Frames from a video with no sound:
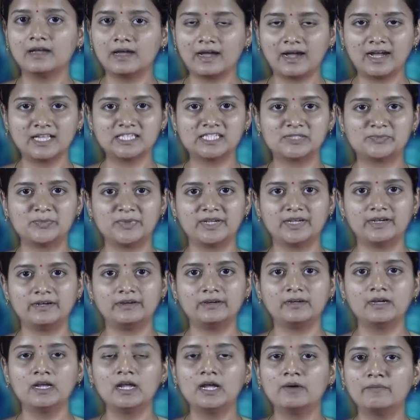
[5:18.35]
hard
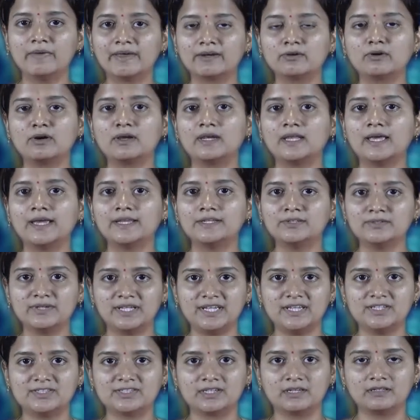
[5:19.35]
sphere were collide
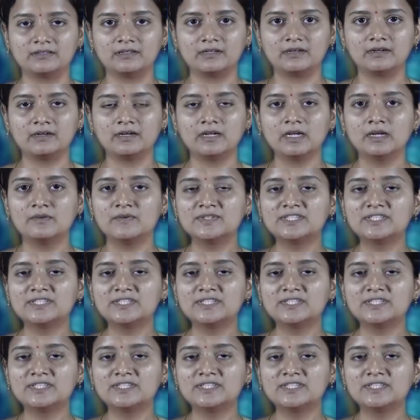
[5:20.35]
to each other,